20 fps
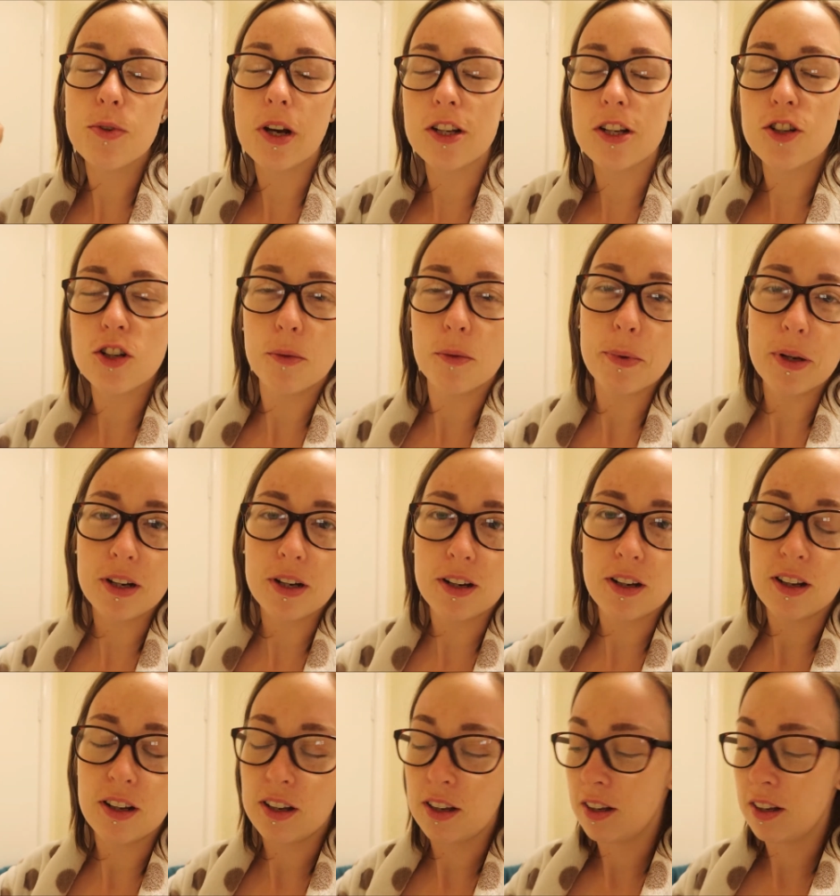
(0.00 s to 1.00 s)
We're going shopping
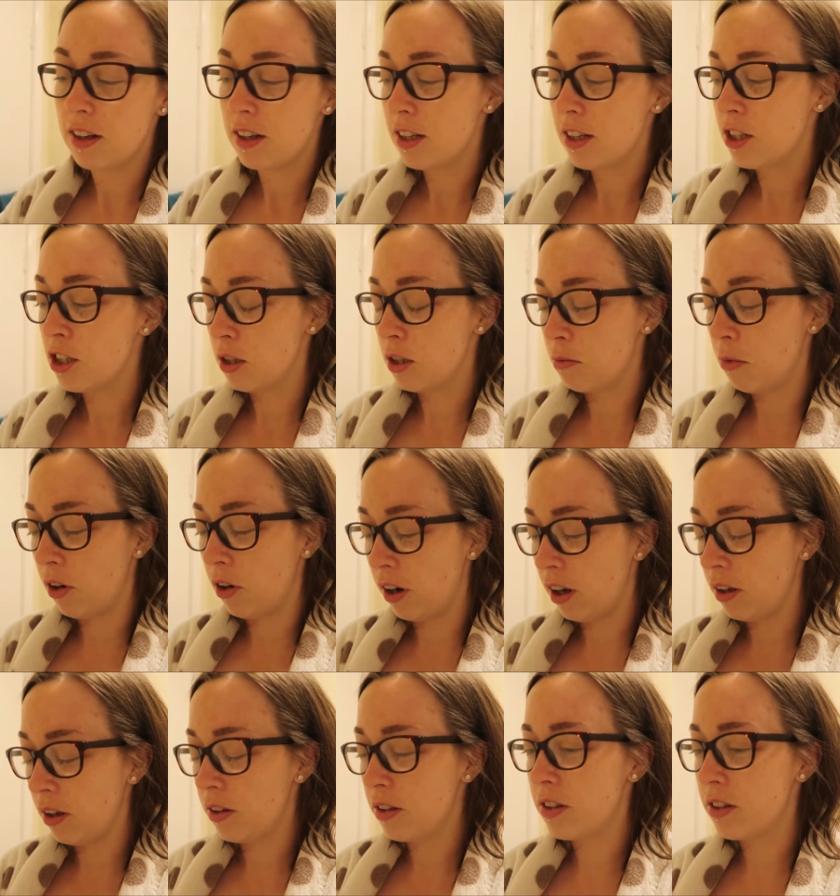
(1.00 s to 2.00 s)

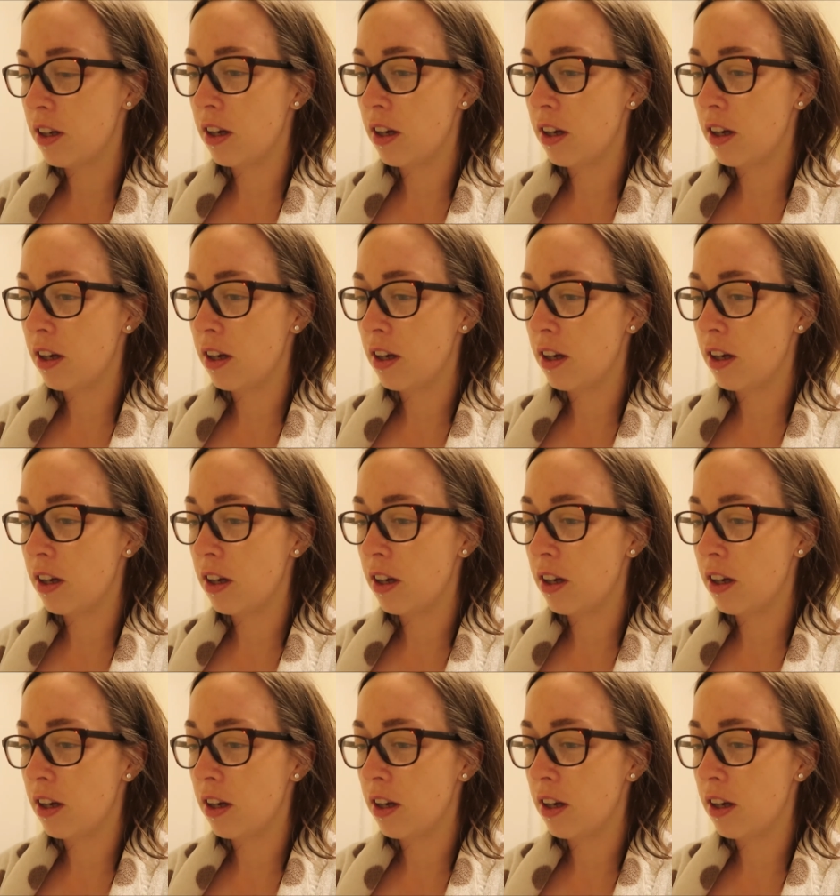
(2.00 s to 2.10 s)
tomorrow,